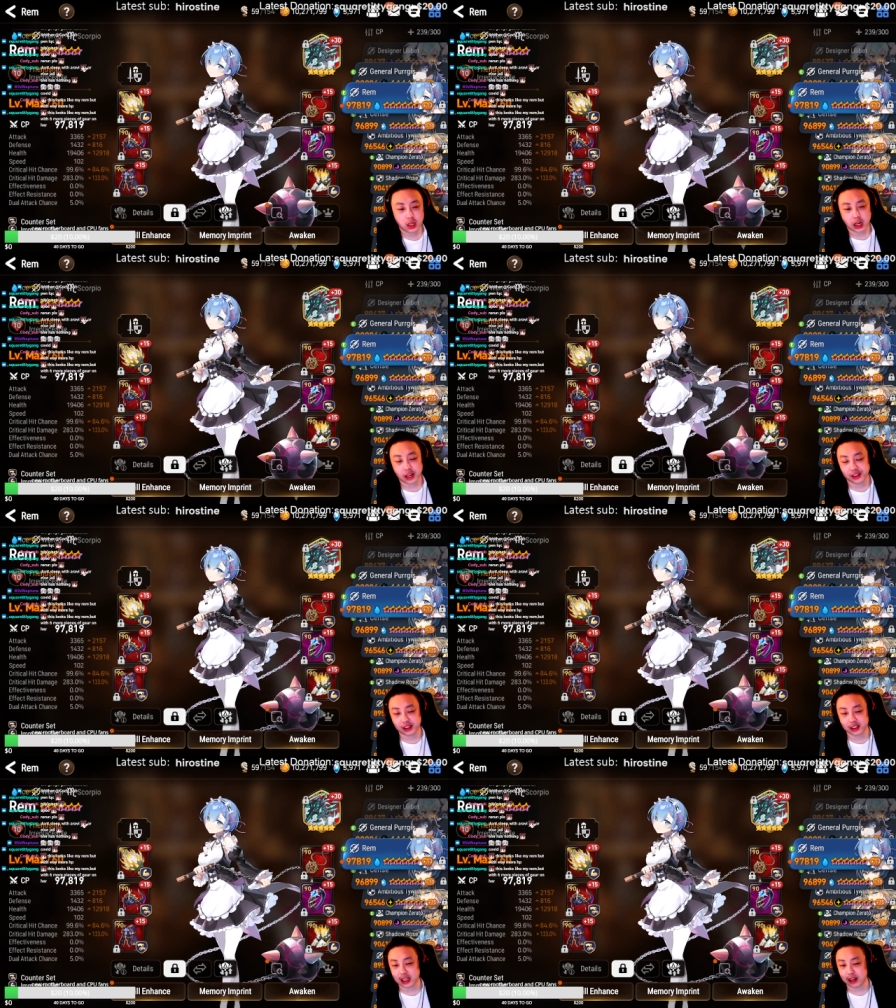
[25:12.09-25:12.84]
I
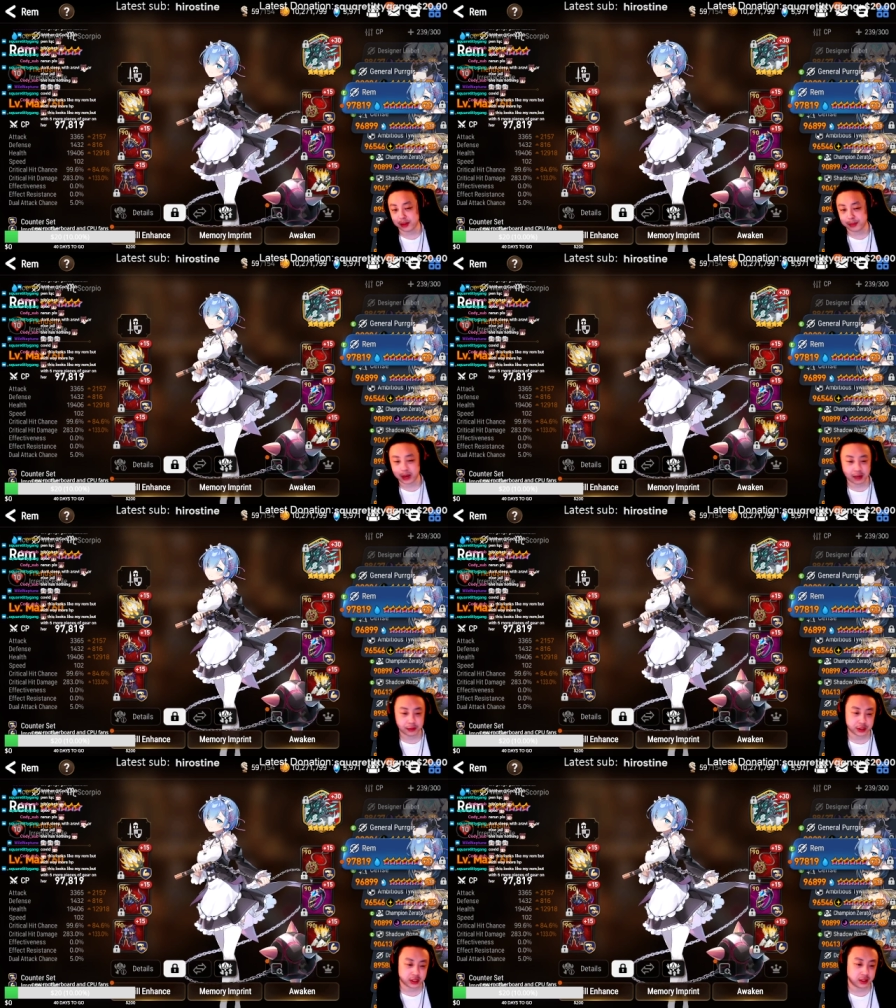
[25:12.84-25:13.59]
think now that
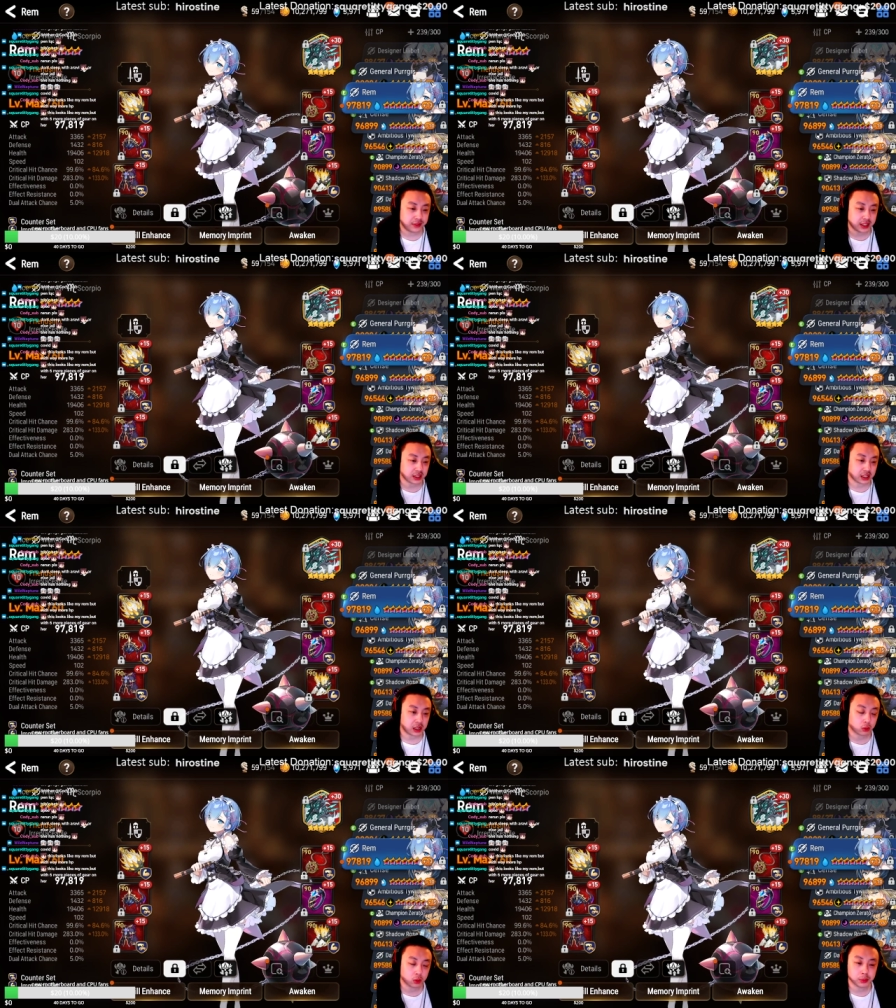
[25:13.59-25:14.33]
Pavel's kind of phasing
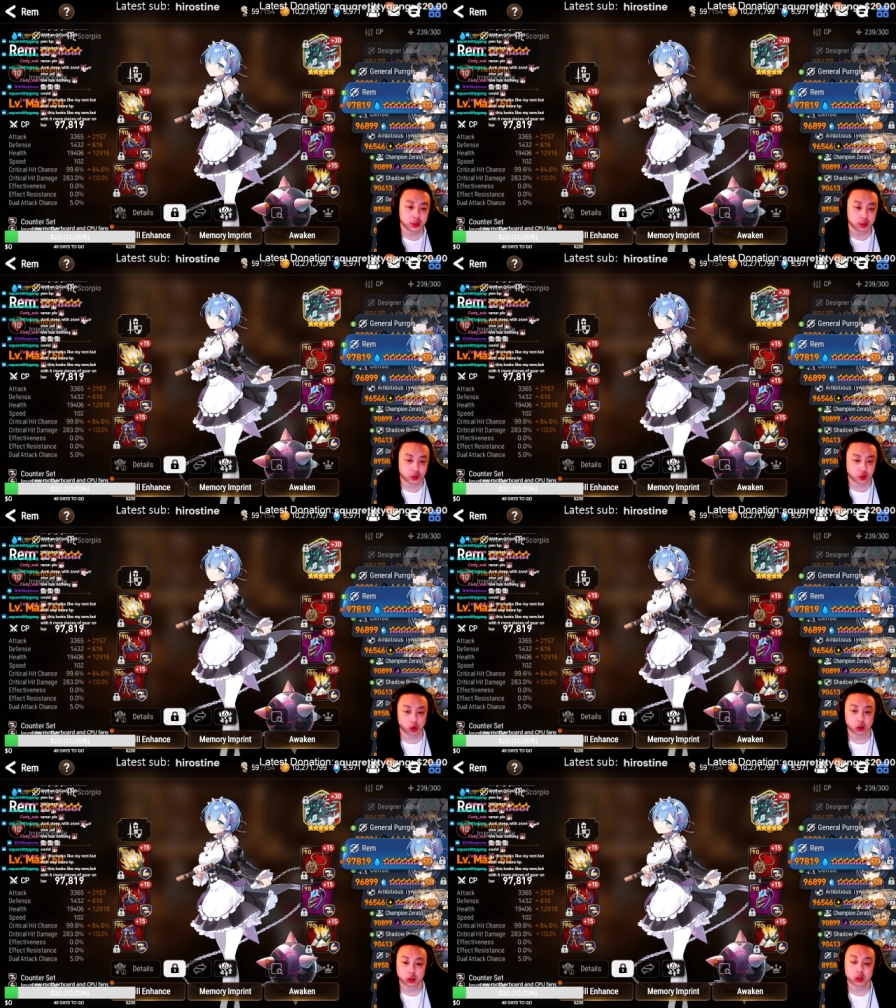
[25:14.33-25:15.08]
out, Rem becomes
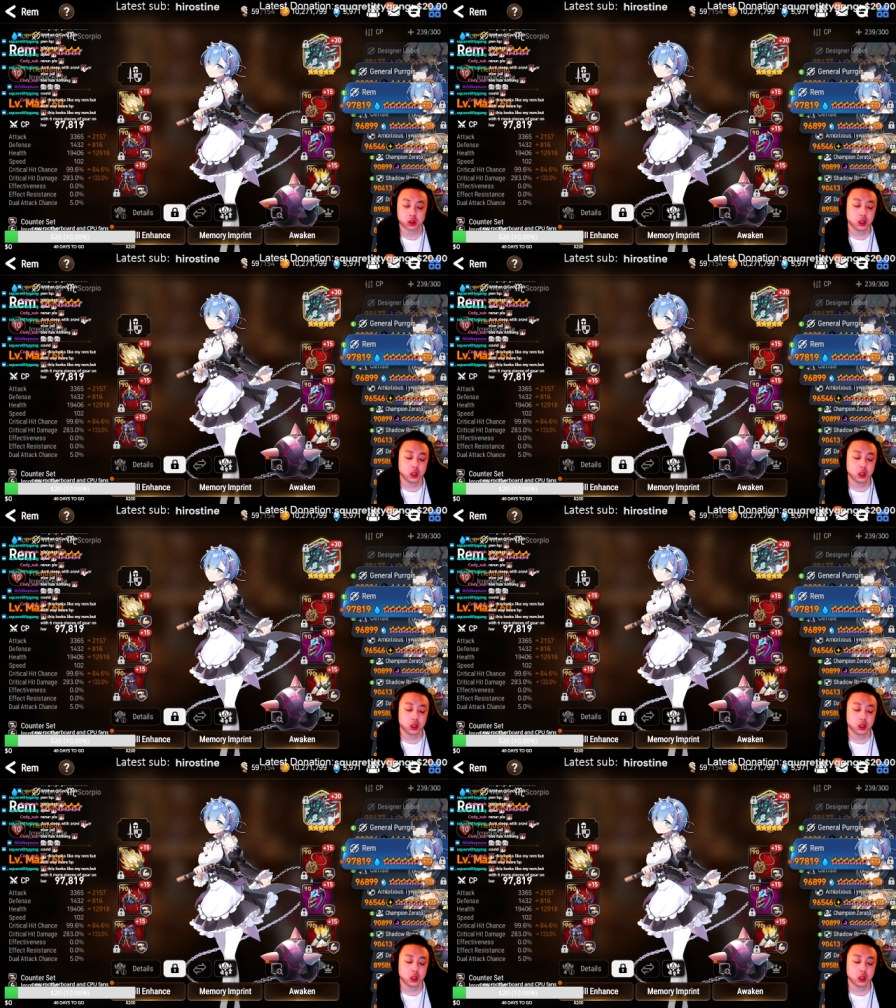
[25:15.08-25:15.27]
stronger.